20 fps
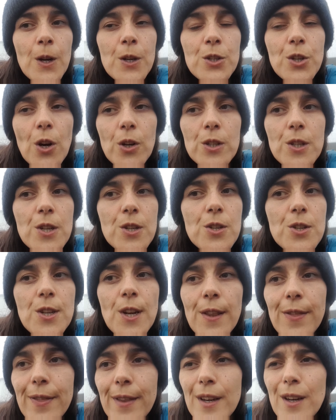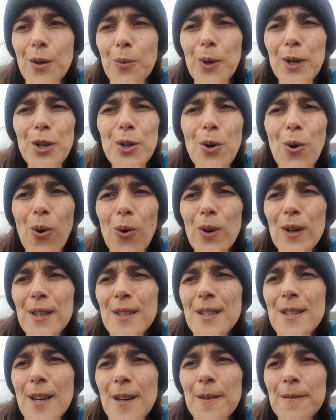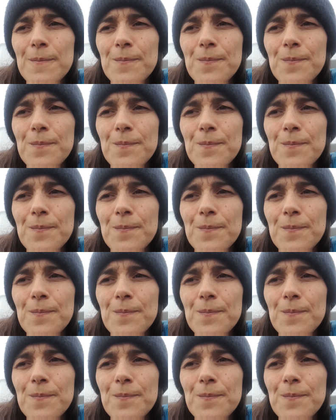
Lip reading: doctors in the, what do you call it?